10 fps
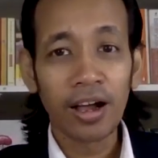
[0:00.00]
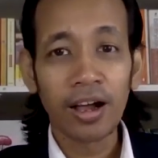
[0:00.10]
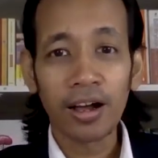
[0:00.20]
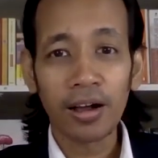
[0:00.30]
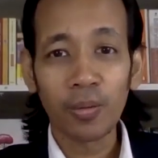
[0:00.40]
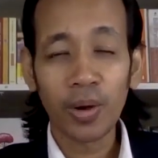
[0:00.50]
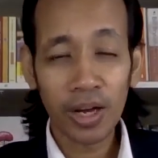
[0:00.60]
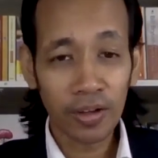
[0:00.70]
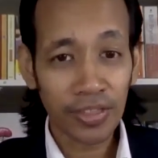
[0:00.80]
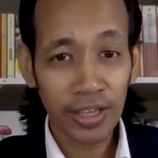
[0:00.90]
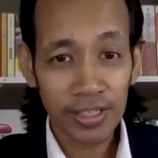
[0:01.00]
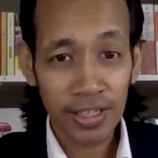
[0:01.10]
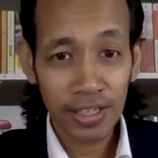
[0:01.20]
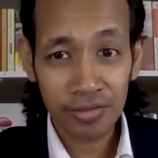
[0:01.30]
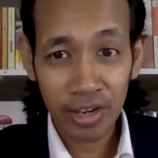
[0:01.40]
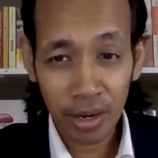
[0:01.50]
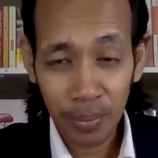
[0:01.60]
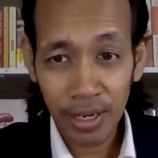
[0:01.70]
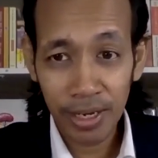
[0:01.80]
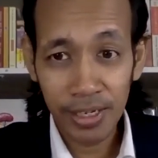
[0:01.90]
uh, one of the things that is
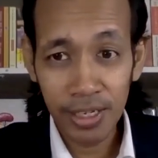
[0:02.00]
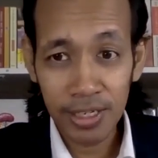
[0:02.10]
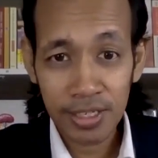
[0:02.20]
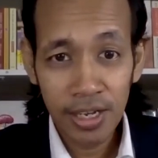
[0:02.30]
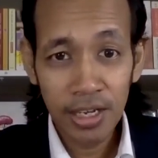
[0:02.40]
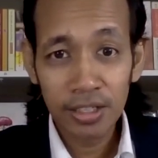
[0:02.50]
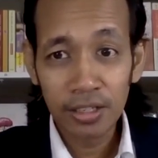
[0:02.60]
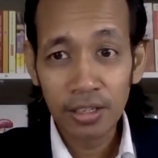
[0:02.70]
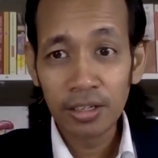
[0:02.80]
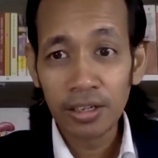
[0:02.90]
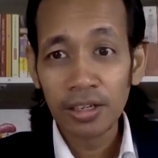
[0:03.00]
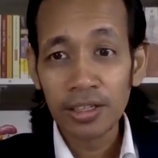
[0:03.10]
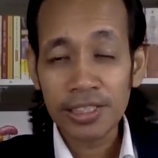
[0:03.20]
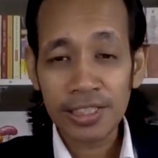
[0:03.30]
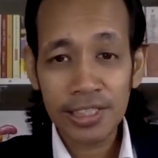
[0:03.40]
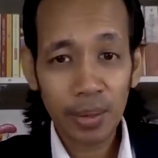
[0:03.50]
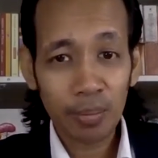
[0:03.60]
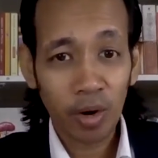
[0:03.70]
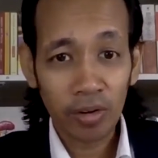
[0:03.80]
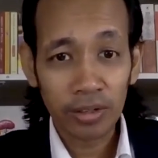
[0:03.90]
recommended is
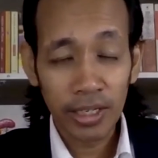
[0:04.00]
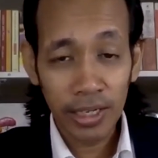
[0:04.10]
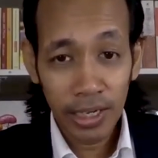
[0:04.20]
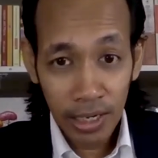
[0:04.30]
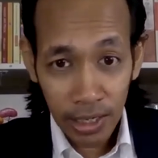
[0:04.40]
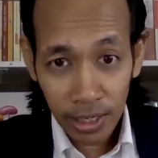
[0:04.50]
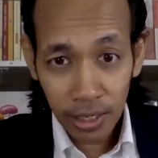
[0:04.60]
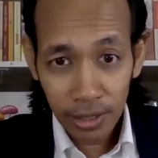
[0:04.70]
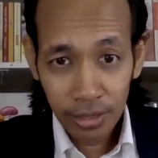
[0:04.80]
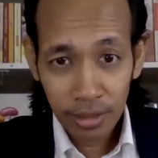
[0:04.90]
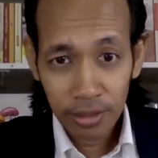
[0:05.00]
step on the earth,